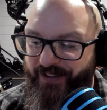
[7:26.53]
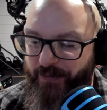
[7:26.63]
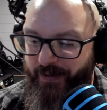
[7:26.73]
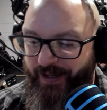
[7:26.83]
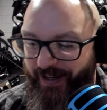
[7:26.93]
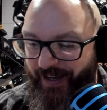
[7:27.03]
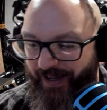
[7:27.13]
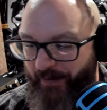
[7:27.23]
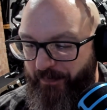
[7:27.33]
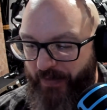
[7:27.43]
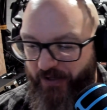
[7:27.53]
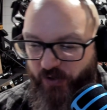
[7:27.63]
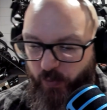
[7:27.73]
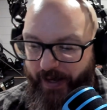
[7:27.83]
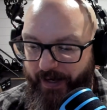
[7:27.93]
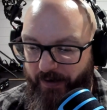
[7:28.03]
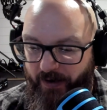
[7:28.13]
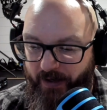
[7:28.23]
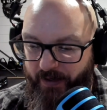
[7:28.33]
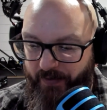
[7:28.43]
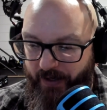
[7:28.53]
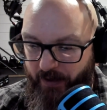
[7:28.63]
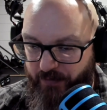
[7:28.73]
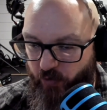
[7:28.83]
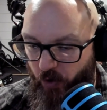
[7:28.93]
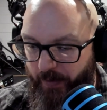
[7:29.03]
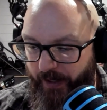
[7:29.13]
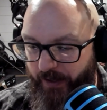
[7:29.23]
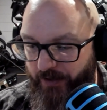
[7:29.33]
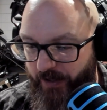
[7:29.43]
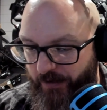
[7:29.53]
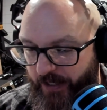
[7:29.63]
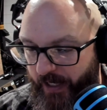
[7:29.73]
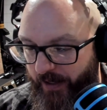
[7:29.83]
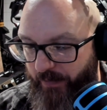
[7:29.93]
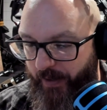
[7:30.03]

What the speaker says: to be sweating on and then absorbing into your skin.